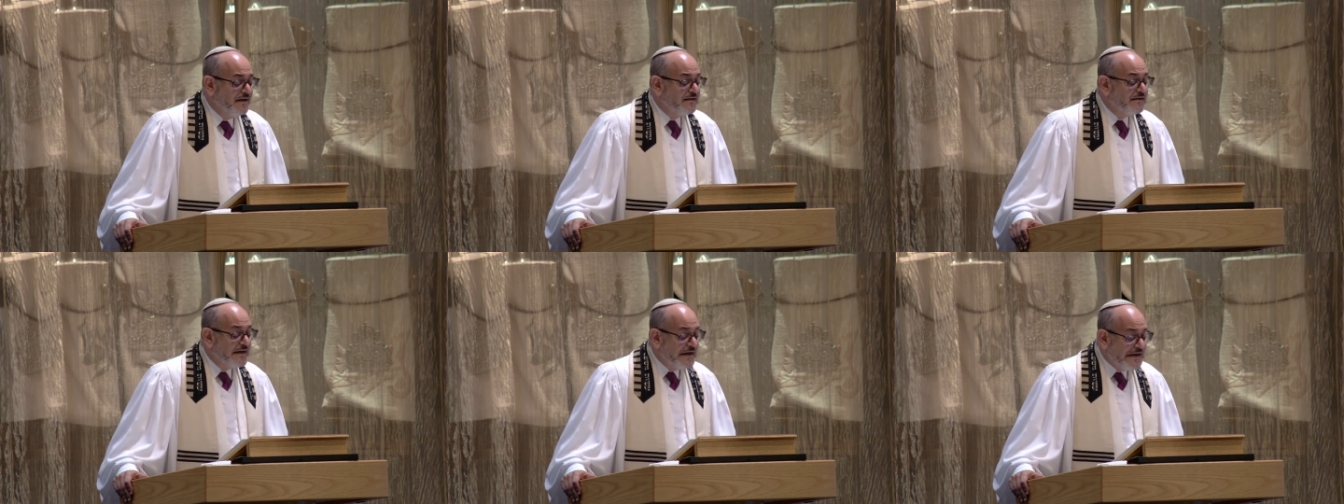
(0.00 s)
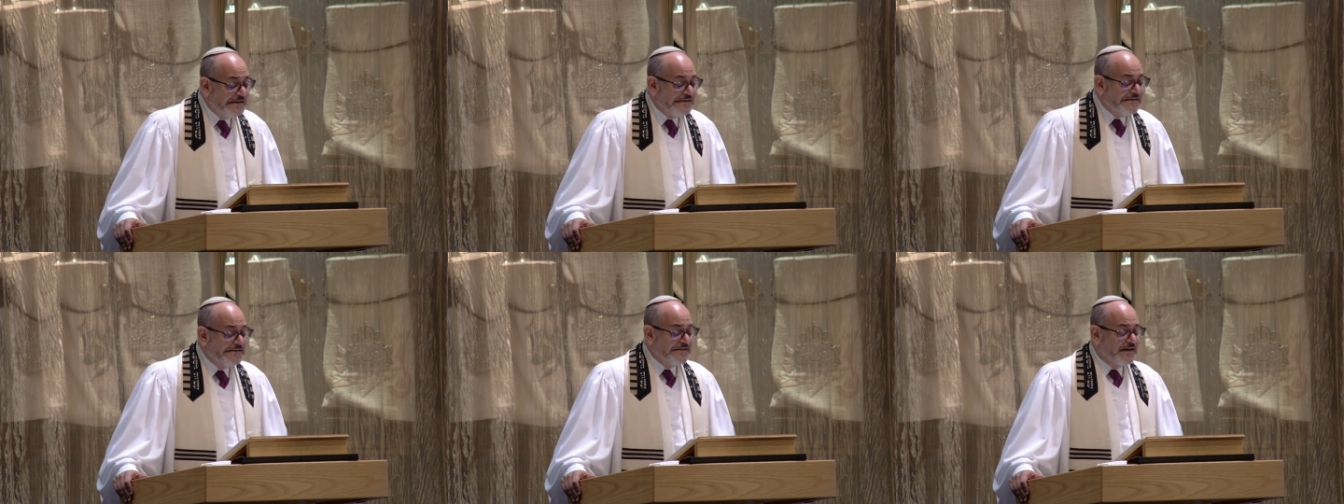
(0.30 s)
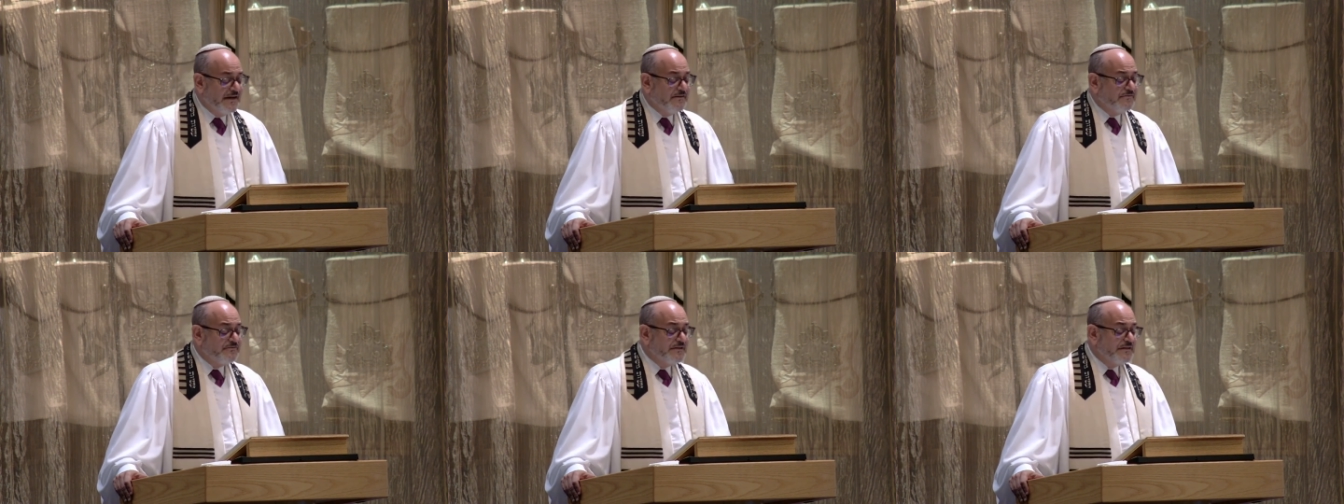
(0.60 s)
kind
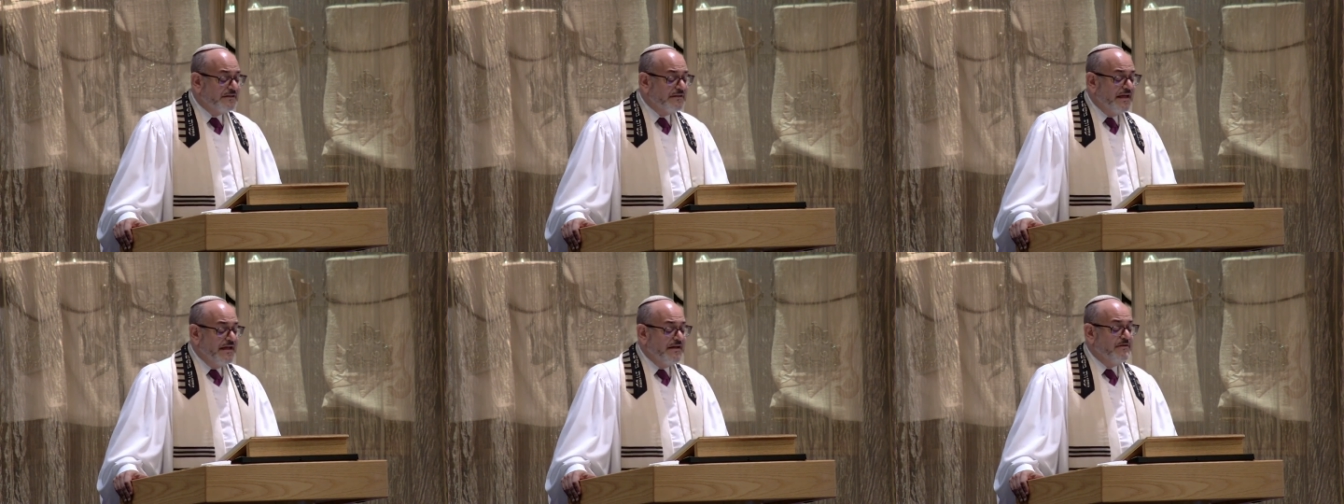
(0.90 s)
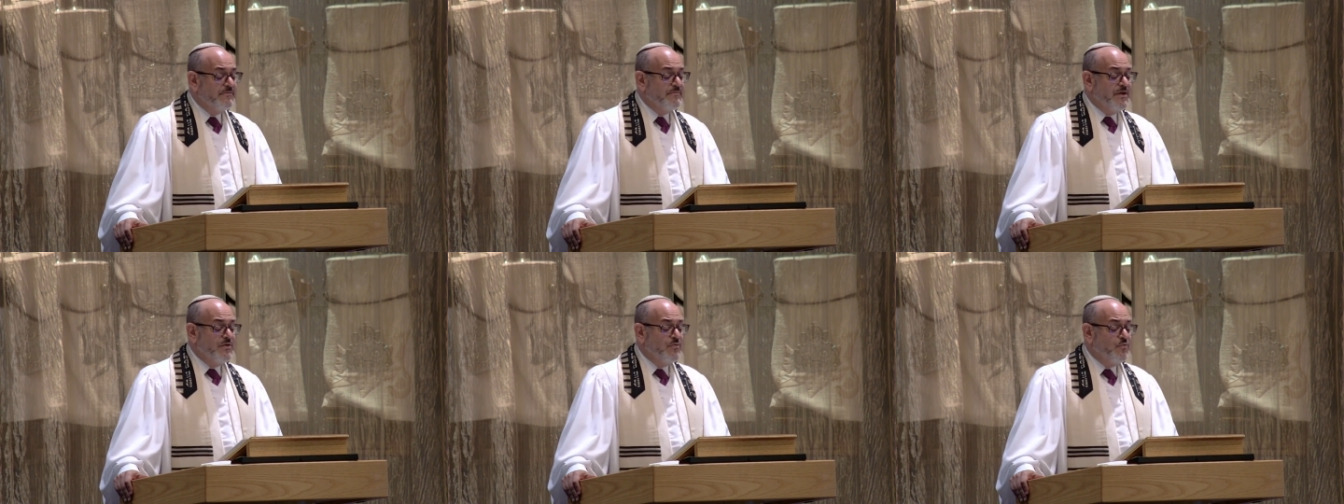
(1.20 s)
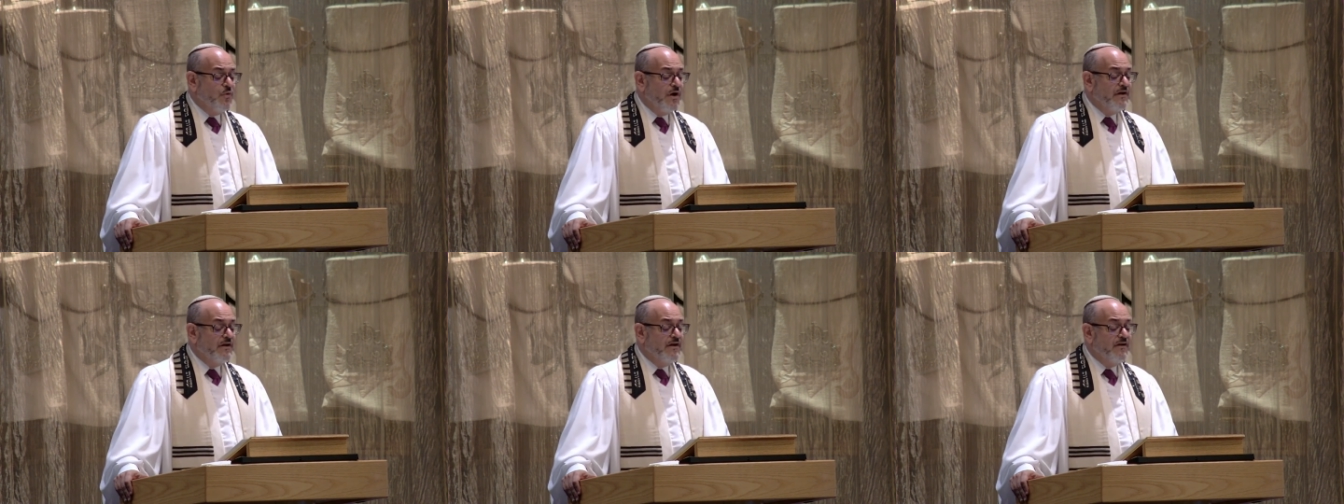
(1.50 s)
enough to lend me
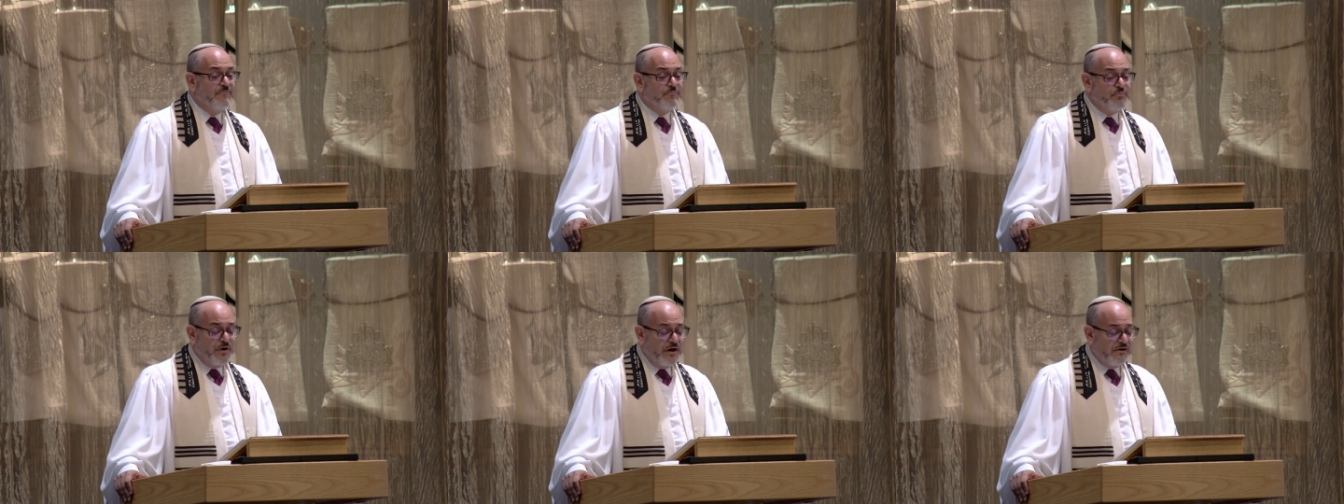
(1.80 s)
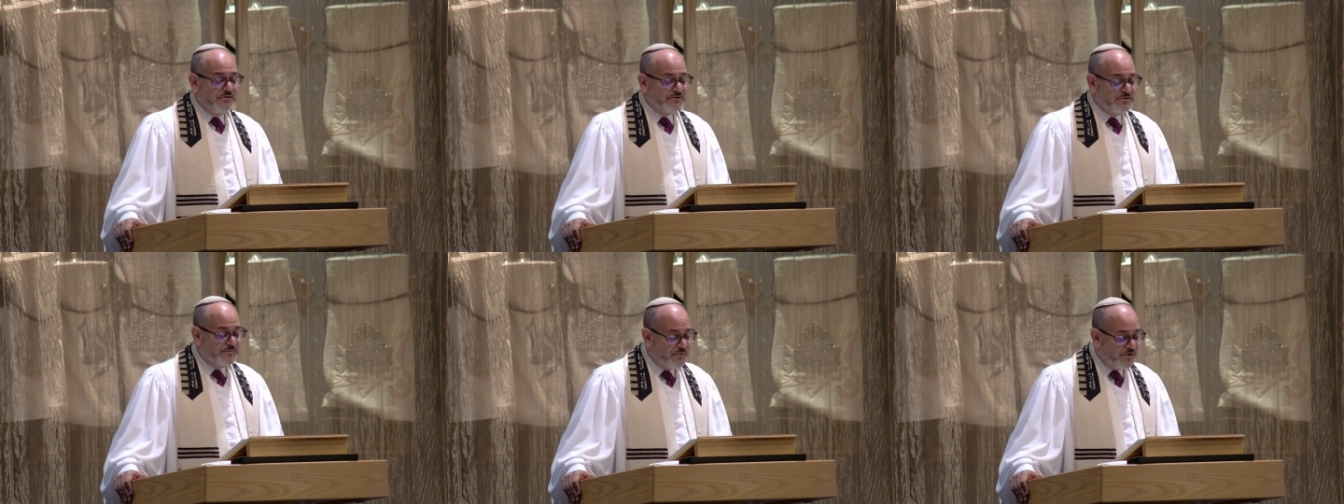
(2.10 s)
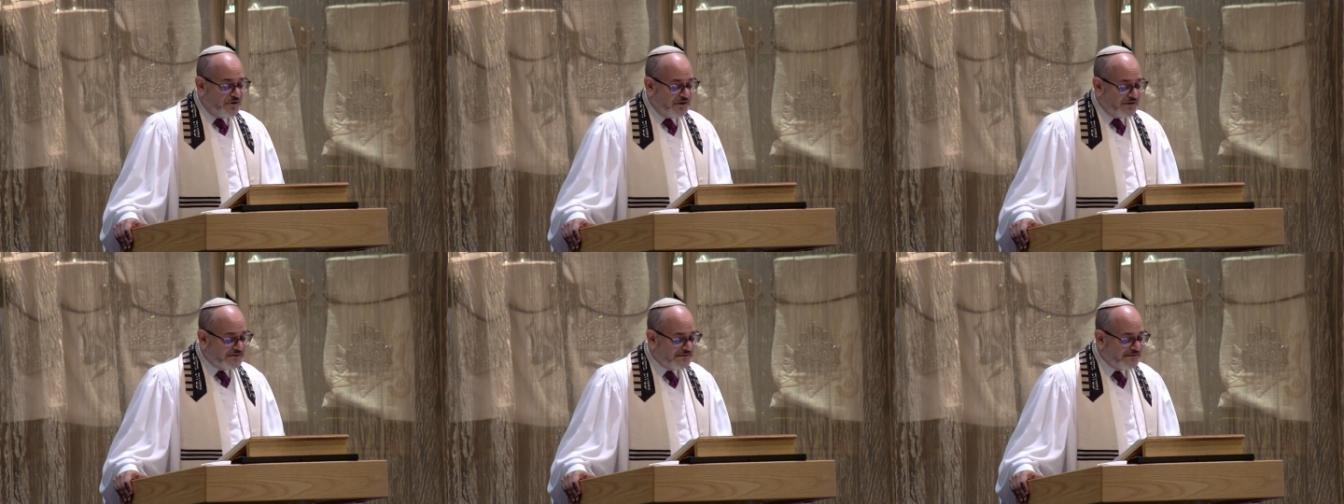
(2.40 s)
one of Brown's
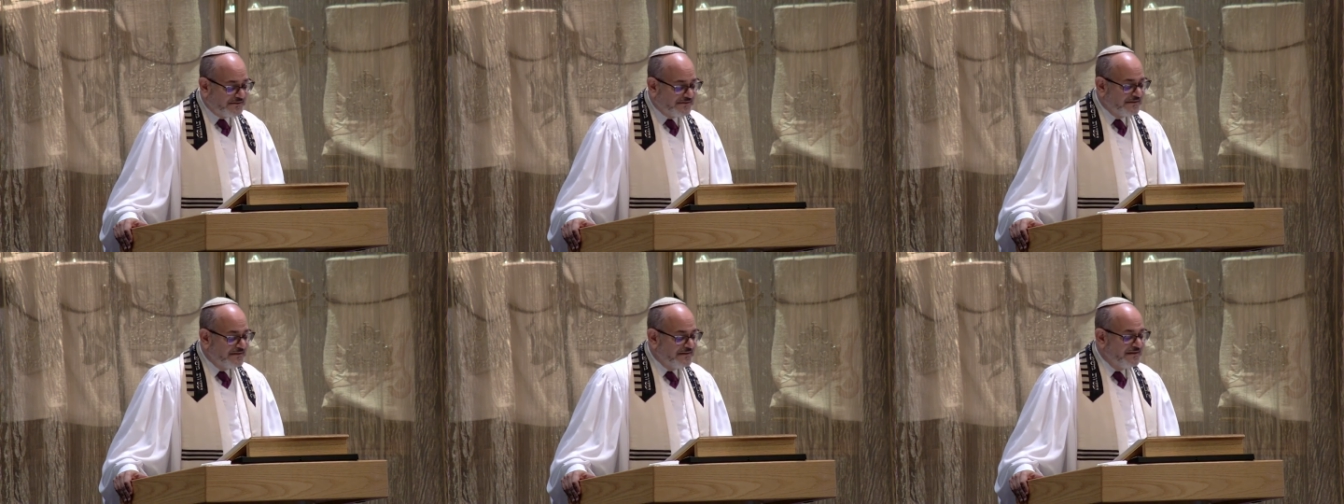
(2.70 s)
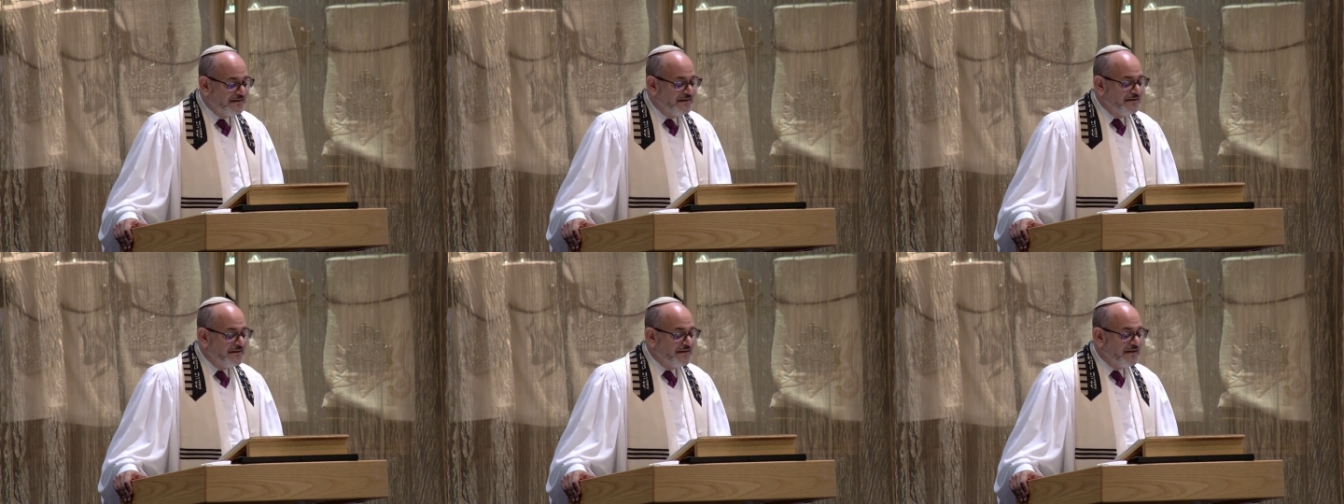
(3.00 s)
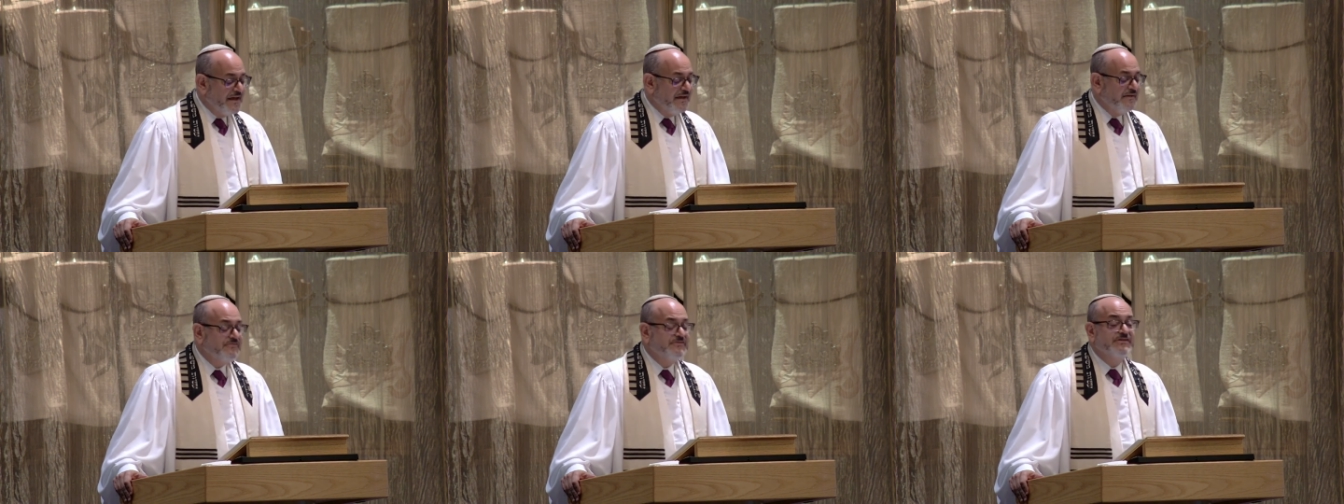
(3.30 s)
books the
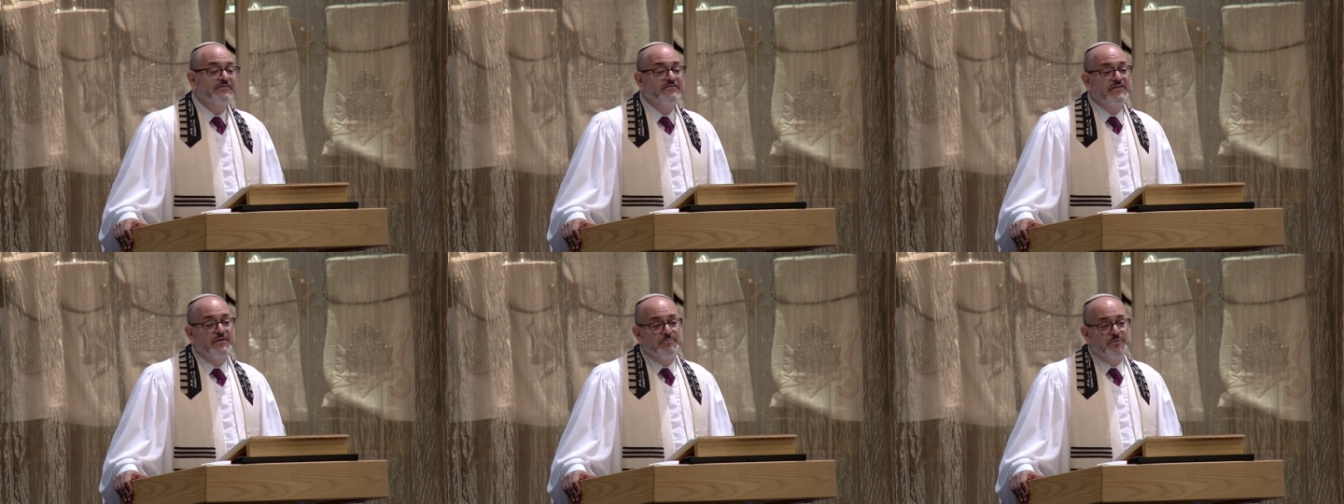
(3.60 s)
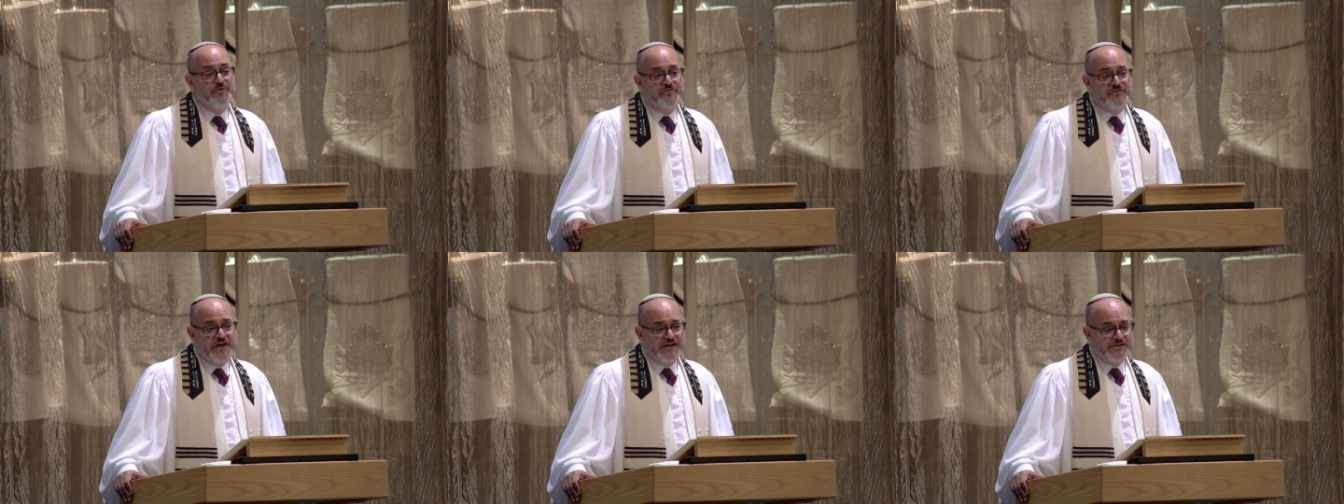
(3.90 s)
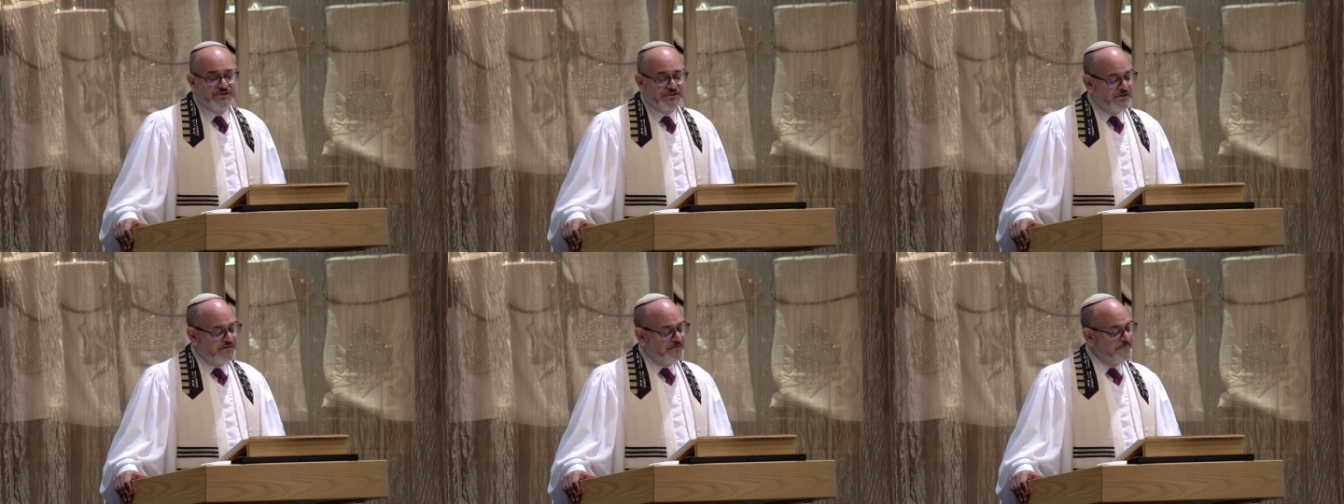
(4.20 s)
gifts of
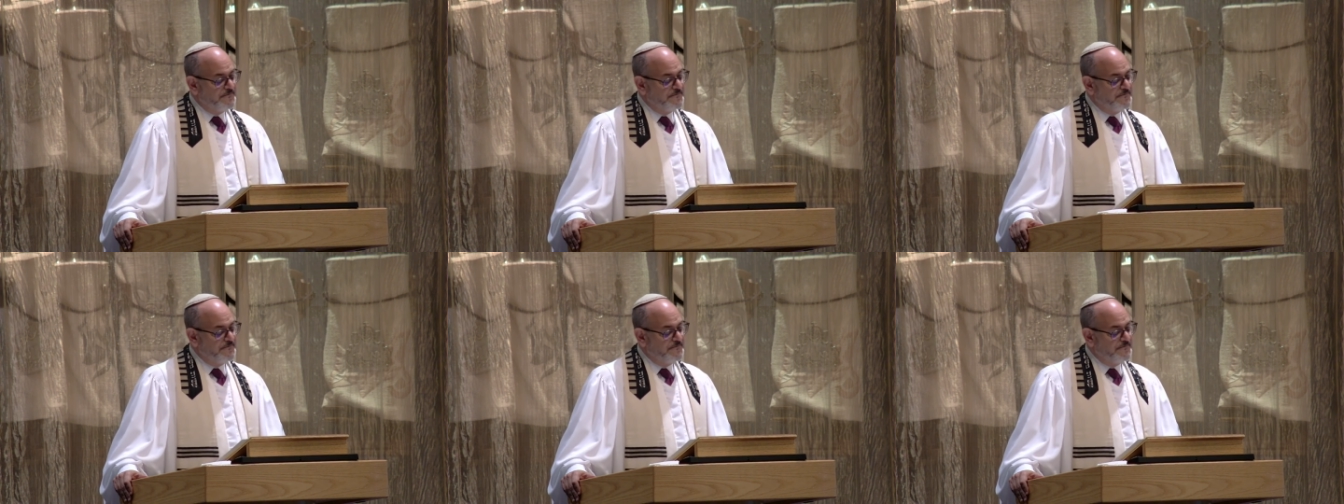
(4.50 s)
imperfection.